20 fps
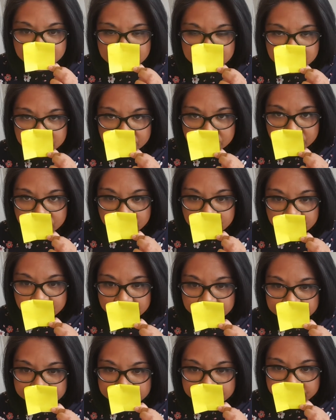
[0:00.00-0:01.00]

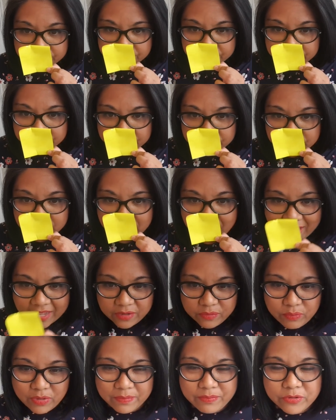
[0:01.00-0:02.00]
So
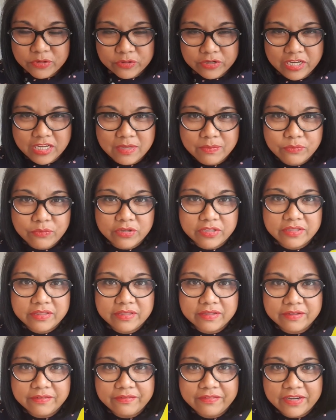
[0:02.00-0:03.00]
add whipped cream
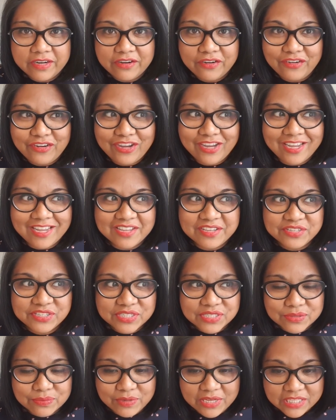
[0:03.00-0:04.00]
with a very
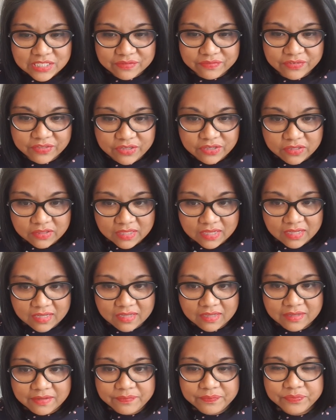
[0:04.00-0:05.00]
sweet
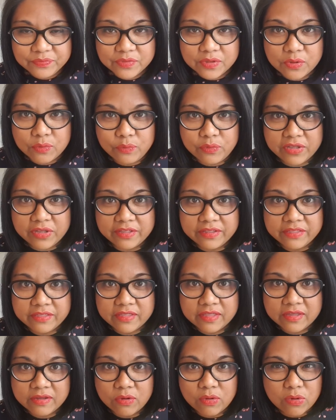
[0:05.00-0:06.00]
vanilla, with
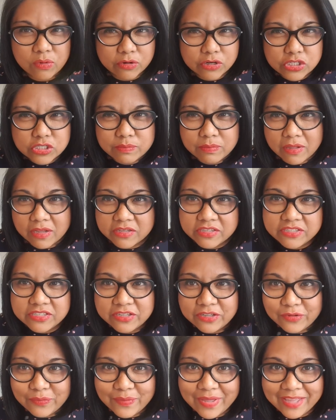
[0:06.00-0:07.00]
orange
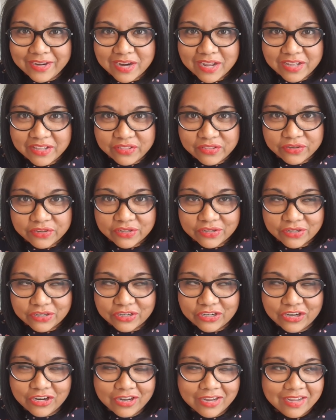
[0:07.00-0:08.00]
blossom and
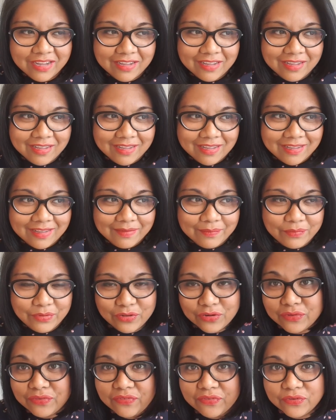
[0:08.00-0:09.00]
other
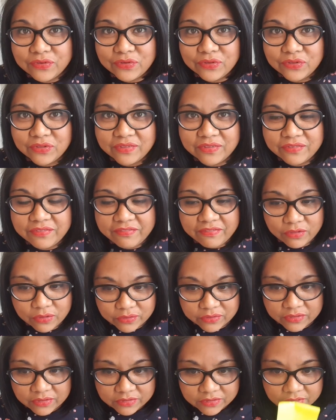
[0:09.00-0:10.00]
beautiful
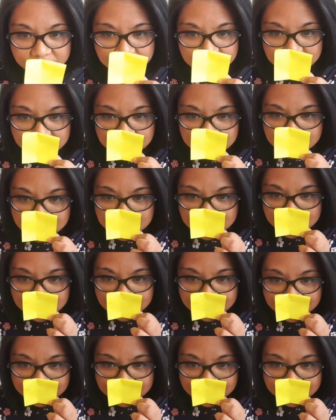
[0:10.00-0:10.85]
floral notes.